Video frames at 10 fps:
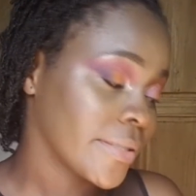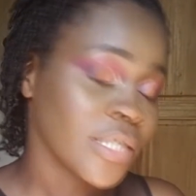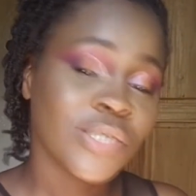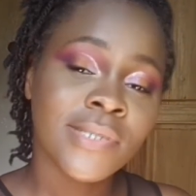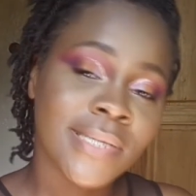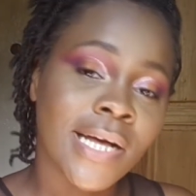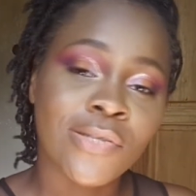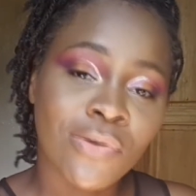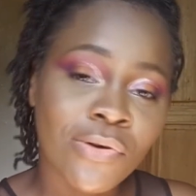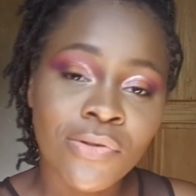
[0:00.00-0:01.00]
It's just that I
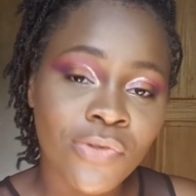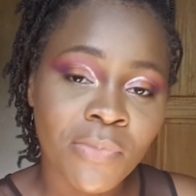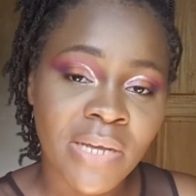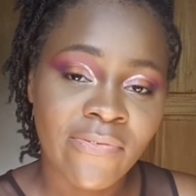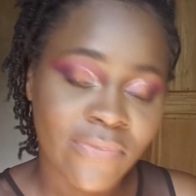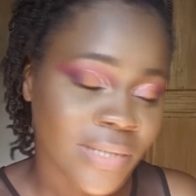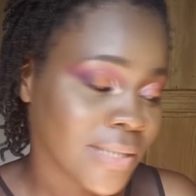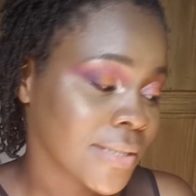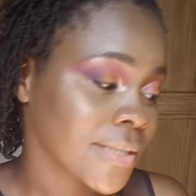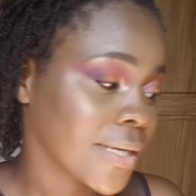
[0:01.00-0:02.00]
don't contour my
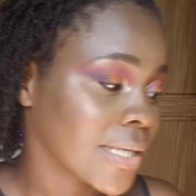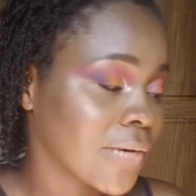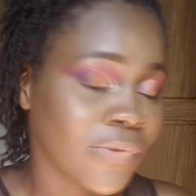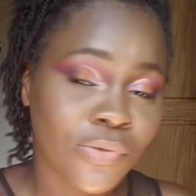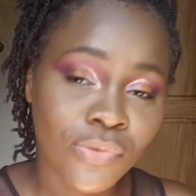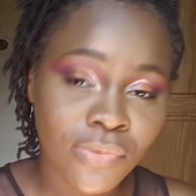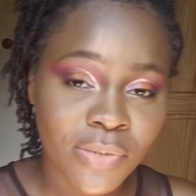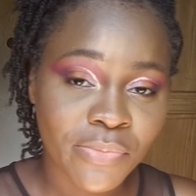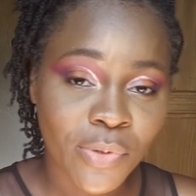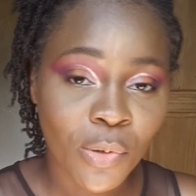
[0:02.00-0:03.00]
face, and I won't do
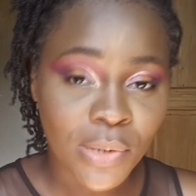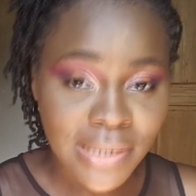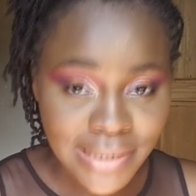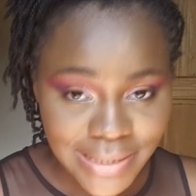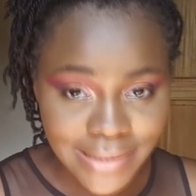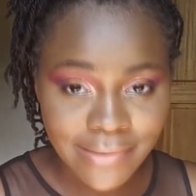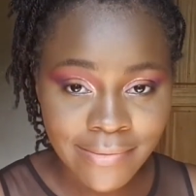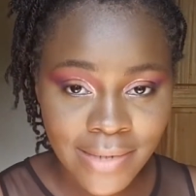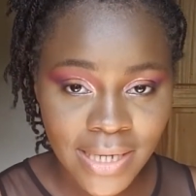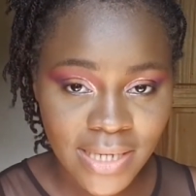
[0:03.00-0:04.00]
it
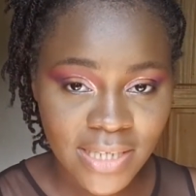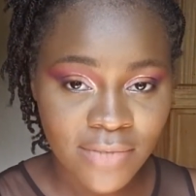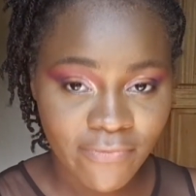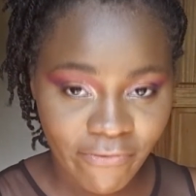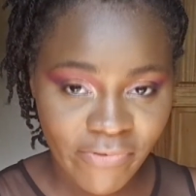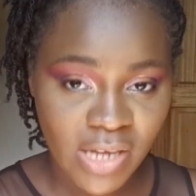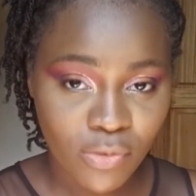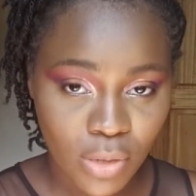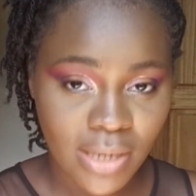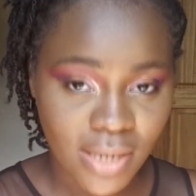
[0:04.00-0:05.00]
until I
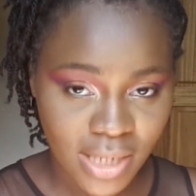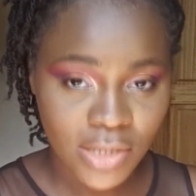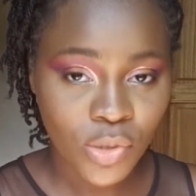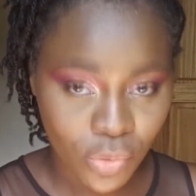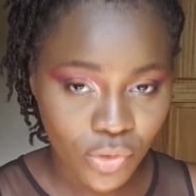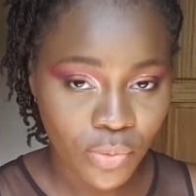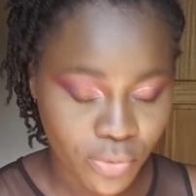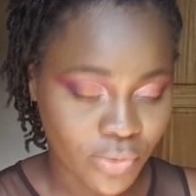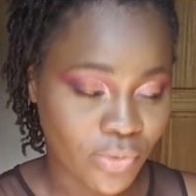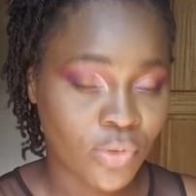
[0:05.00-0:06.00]
find a nice contour
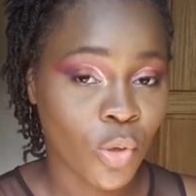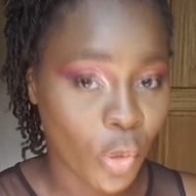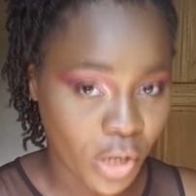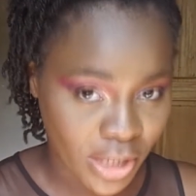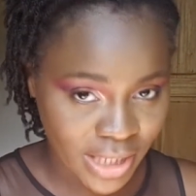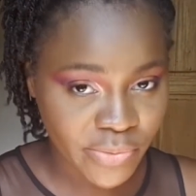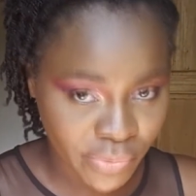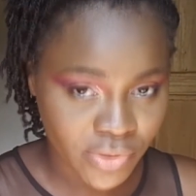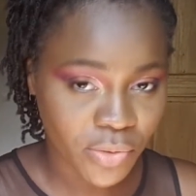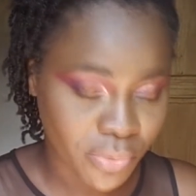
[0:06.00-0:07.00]
product or a nice
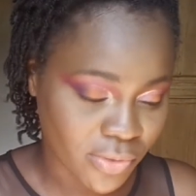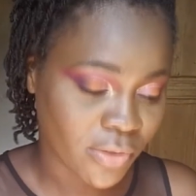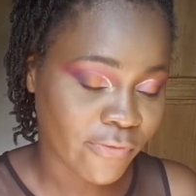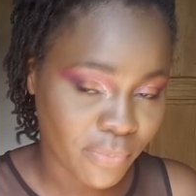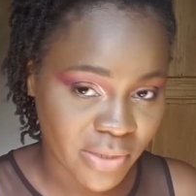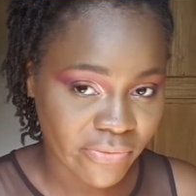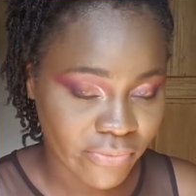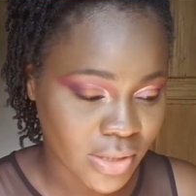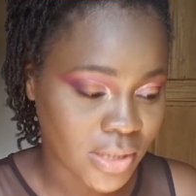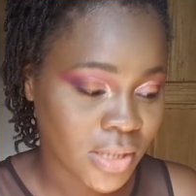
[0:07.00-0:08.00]
bronzer product for my
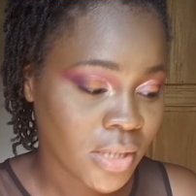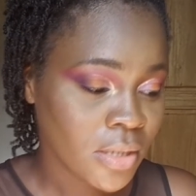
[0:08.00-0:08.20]
face.